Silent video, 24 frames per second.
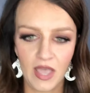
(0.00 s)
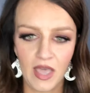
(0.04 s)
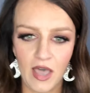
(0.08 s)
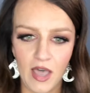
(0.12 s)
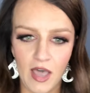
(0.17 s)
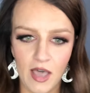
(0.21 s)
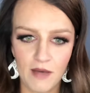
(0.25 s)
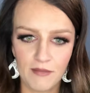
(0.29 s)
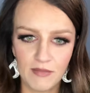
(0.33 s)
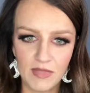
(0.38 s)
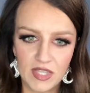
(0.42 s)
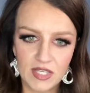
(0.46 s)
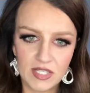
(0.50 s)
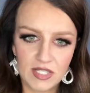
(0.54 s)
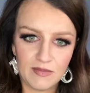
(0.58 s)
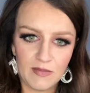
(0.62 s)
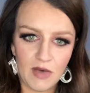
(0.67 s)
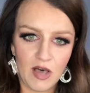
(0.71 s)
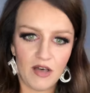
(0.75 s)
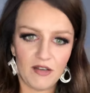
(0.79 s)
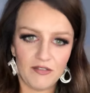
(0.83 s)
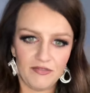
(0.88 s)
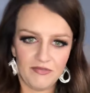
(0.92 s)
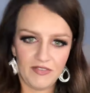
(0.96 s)
Um, the
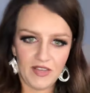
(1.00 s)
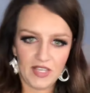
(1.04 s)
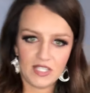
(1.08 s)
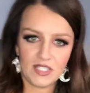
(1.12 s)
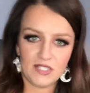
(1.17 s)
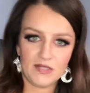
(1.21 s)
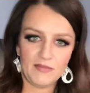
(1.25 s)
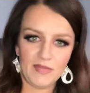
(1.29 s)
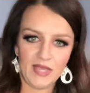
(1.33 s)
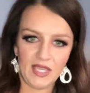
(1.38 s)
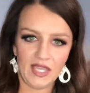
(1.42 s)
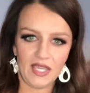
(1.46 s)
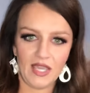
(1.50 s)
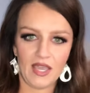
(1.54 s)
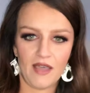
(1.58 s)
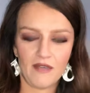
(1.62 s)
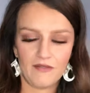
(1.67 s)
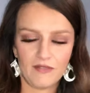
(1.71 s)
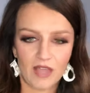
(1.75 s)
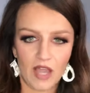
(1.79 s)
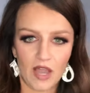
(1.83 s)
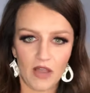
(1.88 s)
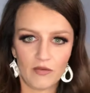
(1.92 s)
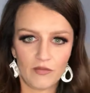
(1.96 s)
small fits me.
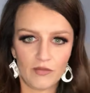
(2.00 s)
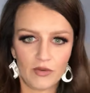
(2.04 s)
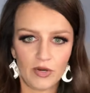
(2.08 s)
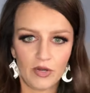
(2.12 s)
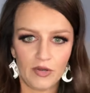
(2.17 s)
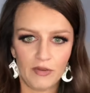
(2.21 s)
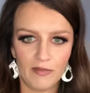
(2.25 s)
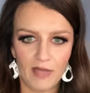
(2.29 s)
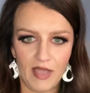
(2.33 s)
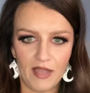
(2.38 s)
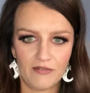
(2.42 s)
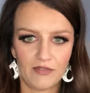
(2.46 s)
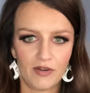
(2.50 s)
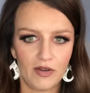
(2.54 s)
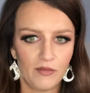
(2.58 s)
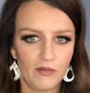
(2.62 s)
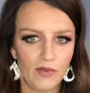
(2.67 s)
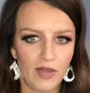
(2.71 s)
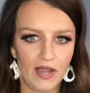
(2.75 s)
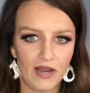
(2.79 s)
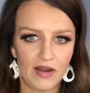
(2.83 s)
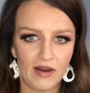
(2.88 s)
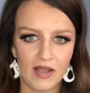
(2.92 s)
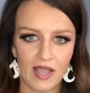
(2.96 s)
I've got room
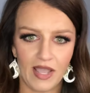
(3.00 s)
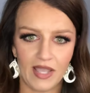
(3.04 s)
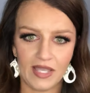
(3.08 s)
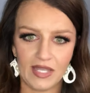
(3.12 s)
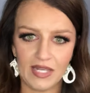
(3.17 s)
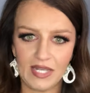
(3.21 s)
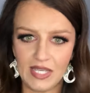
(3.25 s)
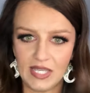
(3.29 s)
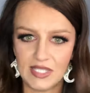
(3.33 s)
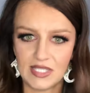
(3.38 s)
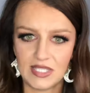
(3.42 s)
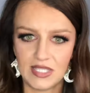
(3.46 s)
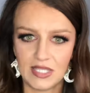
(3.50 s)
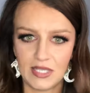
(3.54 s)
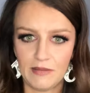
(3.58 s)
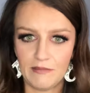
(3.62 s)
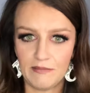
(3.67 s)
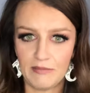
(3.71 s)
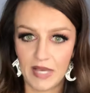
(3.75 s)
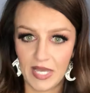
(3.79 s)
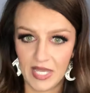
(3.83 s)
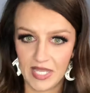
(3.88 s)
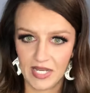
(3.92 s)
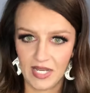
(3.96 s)
everywhere. I can easily
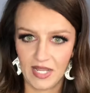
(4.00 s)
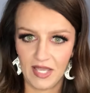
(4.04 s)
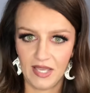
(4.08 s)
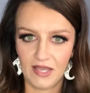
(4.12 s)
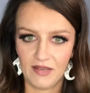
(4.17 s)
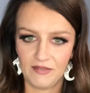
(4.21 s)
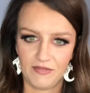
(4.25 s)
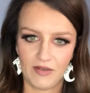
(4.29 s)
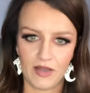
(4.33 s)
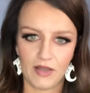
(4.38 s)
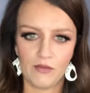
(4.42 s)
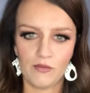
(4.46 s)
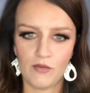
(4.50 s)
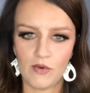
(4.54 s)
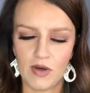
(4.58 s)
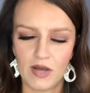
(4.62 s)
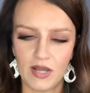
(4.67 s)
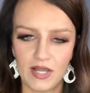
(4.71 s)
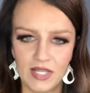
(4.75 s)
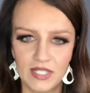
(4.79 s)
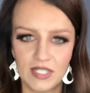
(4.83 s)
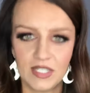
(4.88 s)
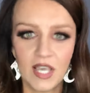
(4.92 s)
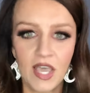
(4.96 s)
button it if I
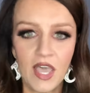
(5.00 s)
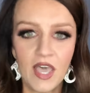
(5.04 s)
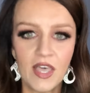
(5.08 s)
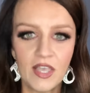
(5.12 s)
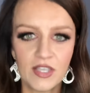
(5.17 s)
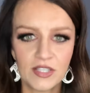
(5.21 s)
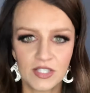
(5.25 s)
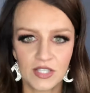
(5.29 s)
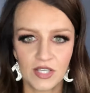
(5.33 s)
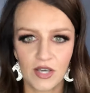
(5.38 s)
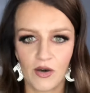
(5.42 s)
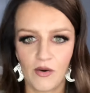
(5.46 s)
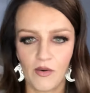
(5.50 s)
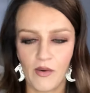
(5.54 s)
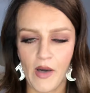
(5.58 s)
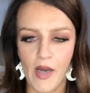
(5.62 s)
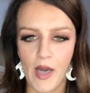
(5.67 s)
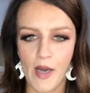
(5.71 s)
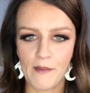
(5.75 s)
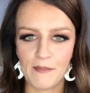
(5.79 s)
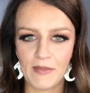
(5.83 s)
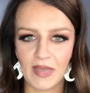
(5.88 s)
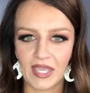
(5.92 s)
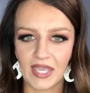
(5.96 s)
want. So
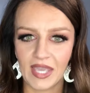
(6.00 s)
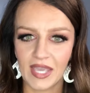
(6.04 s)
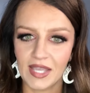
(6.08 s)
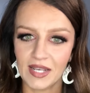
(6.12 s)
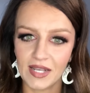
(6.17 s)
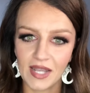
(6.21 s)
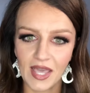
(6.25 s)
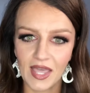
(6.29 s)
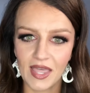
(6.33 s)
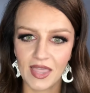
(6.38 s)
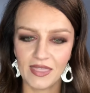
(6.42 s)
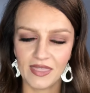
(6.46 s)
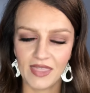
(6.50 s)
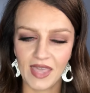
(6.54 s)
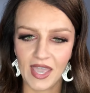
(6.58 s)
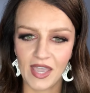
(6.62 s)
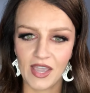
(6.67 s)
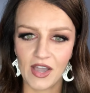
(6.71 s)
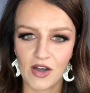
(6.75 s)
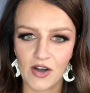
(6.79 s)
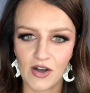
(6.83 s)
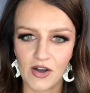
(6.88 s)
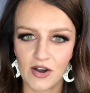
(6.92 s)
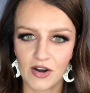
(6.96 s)
um, again, they
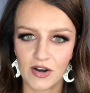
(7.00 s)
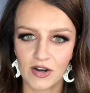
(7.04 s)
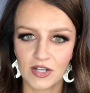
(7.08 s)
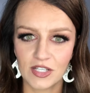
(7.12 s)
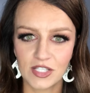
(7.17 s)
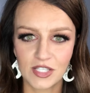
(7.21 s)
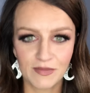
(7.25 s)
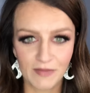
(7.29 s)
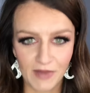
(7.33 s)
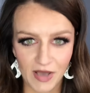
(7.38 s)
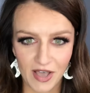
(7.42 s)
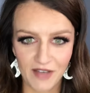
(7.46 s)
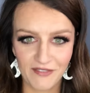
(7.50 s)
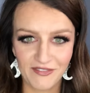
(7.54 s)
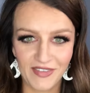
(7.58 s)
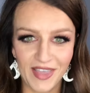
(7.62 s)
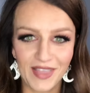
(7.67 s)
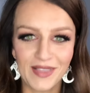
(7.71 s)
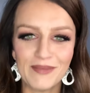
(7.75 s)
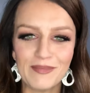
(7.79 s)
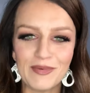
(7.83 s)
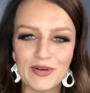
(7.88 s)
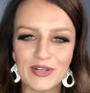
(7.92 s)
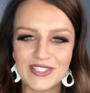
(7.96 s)
are
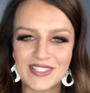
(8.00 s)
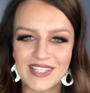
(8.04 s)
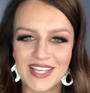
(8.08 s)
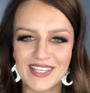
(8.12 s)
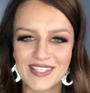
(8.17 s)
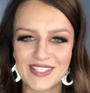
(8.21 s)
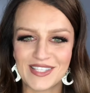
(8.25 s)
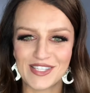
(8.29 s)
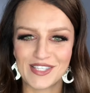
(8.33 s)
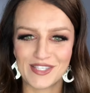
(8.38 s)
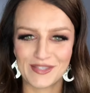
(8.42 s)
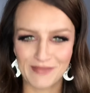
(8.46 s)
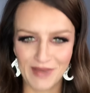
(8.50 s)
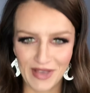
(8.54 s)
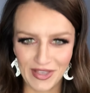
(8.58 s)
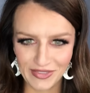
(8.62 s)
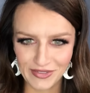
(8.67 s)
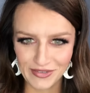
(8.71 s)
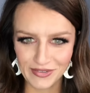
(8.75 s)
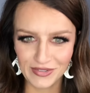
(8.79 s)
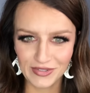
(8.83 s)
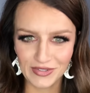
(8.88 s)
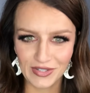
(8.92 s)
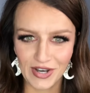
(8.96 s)
available in sizes small
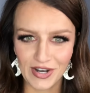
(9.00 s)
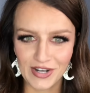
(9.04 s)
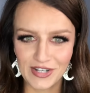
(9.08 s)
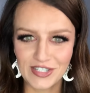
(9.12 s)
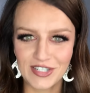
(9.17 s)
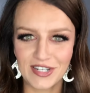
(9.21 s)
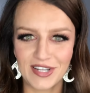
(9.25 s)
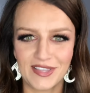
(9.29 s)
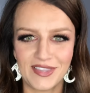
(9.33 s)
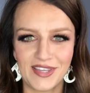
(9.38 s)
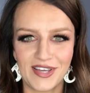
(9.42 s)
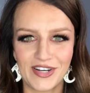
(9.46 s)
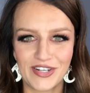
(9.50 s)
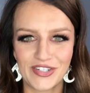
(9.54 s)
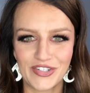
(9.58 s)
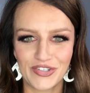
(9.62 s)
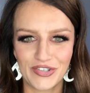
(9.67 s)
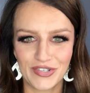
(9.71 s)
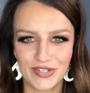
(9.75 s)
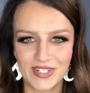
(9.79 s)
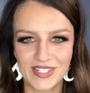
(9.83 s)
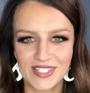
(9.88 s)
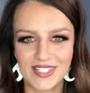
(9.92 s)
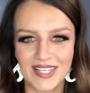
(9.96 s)
through large and they're
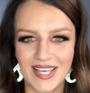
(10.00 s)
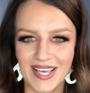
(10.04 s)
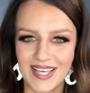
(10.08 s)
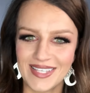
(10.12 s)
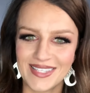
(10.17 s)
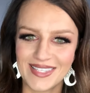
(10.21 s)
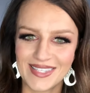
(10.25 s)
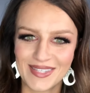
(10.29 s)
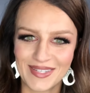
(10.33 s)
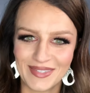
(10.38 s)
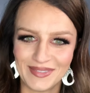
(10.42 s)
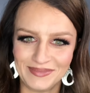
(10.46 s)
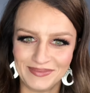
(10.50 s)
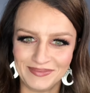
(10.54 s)
true to size.